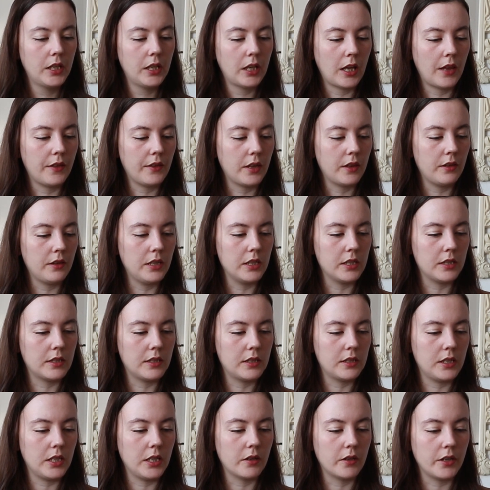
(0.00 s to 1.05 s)
and then the
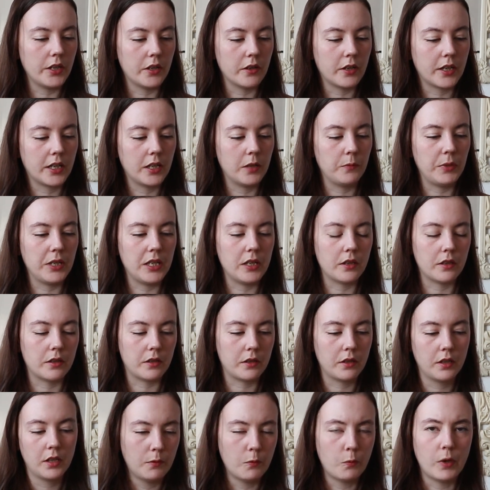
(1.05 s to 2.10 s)
exterior can be
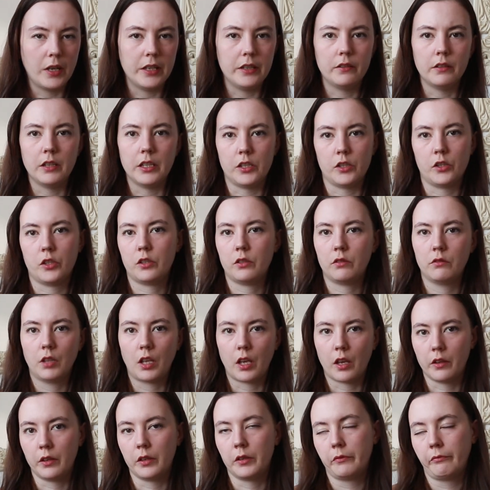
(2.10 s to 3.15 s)
the white-ish
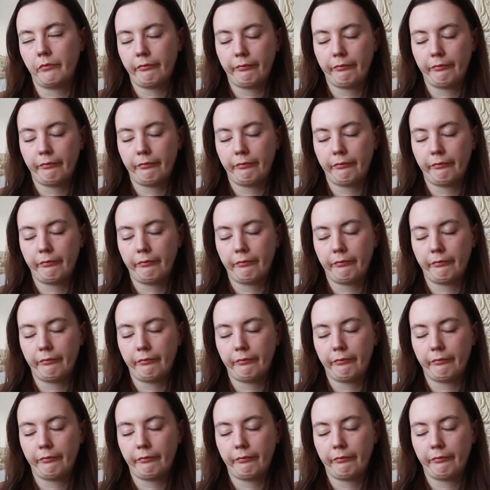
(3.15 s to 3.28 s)
color.